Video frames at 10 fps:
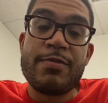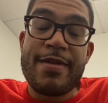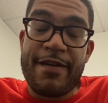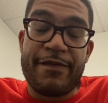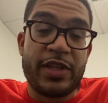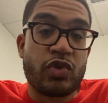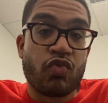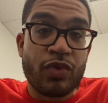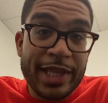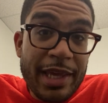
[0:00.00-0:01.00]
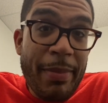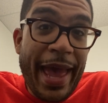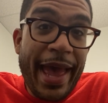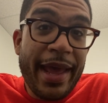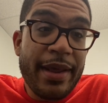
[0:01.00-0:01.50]
If it's really
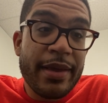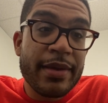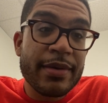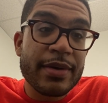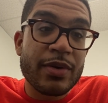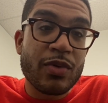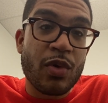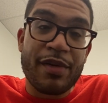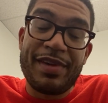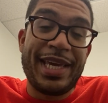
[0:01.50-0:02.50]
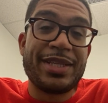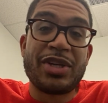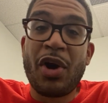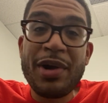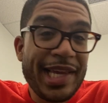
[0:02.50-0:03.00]
bad, or if he gets
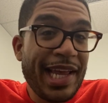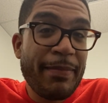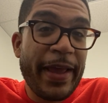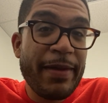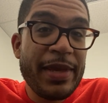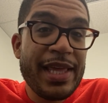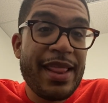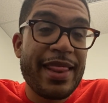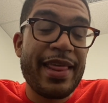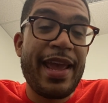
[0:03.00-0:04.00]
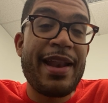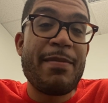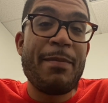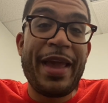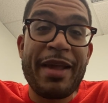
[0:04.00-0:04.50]
hurt again, maybe,
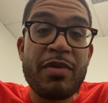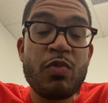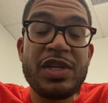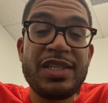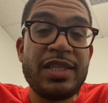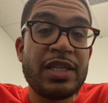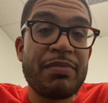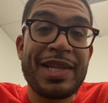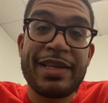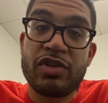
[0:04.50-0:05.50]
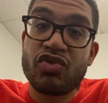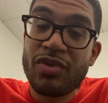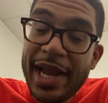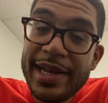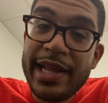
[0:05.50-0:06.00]
then maybe we see something at the
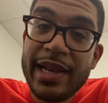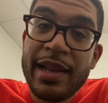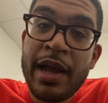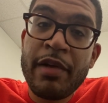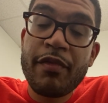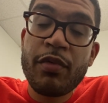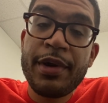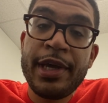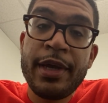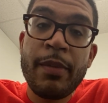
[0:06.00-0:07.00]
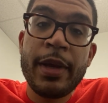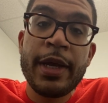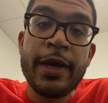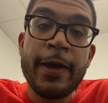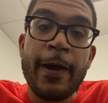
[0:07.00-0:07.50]
trade deadline for him.
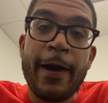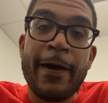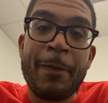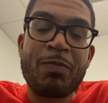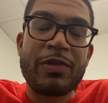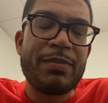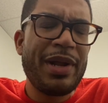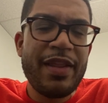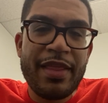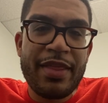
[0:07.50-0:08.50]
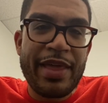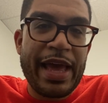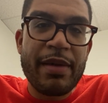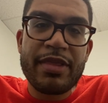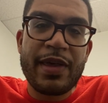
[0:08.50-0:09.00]
But other than
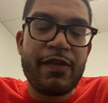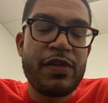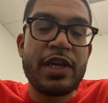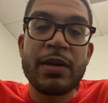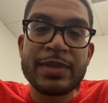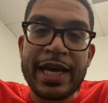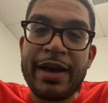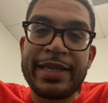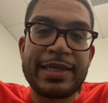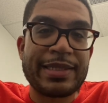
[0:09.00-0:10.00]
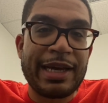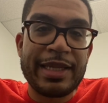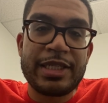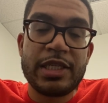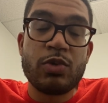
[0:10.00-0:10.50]
that, I think if he comes out, has a
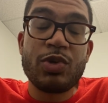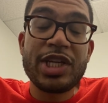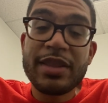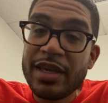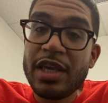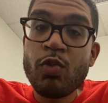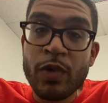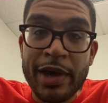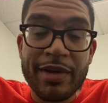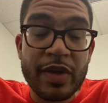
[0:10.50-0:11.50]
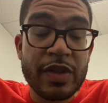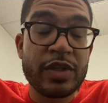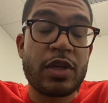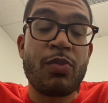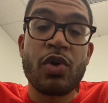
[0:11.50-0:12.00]
solid season, which I think he will, I think
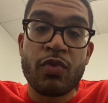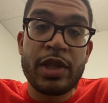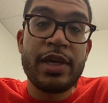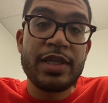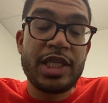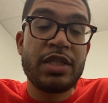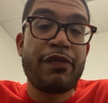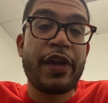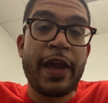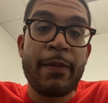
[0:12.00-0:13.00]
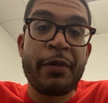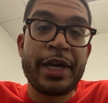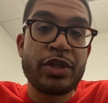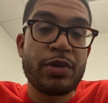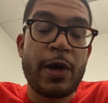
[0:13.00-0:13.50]
this could be a really good season for Cam
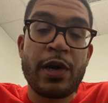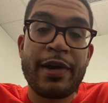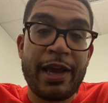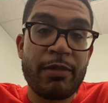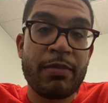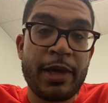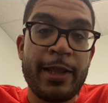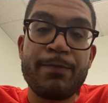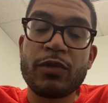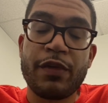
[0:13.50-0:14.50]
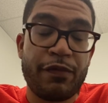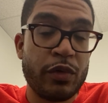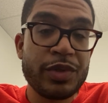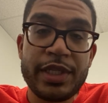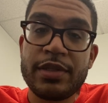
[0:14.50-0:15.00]
Reddish under Nate McMillan, a
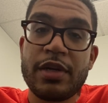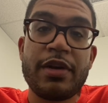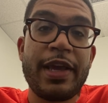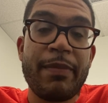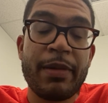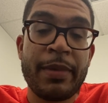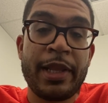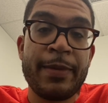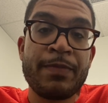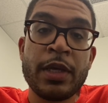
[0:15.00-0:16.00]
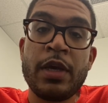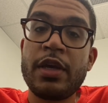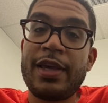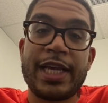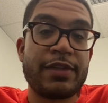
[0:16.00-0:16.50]
full season under Nate McMillan.
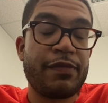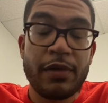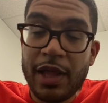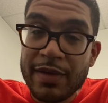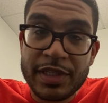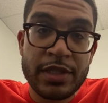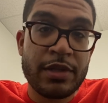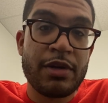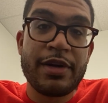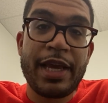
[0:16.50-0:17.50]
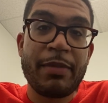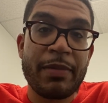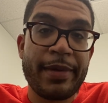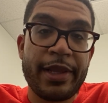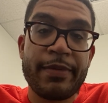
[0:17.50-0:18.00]
He has a full offseason under Nate
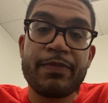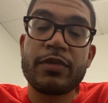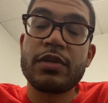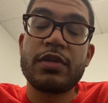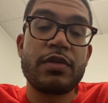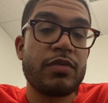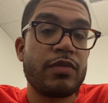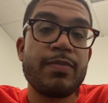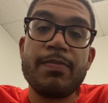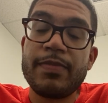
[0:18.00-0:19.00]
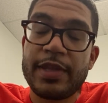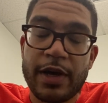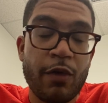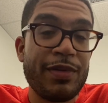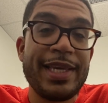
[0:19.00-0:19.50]
McMillan.
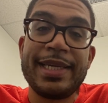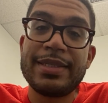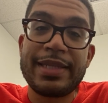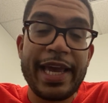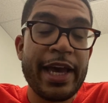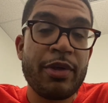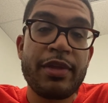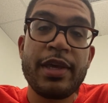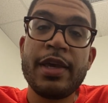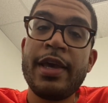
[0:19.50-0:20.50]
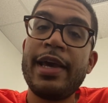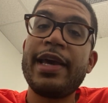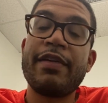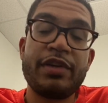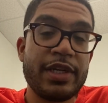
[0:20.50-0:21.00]
Hopefully he can stay healthy,
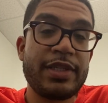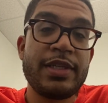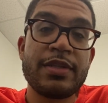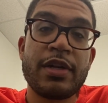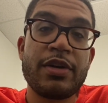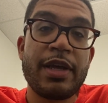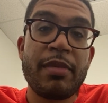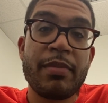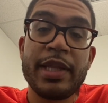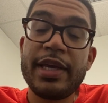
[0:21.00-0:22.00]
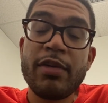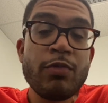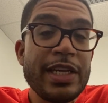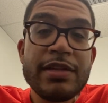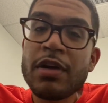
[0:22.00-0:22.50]
have a good season under Nate McMillan, and
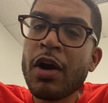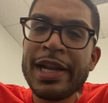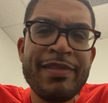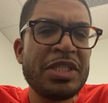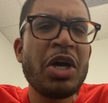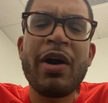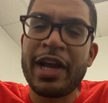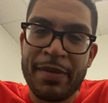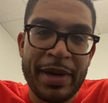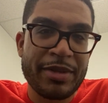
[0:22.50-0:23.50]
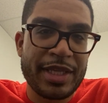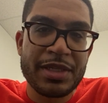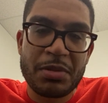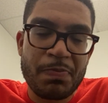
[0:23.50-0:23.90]
we aren't even talking about this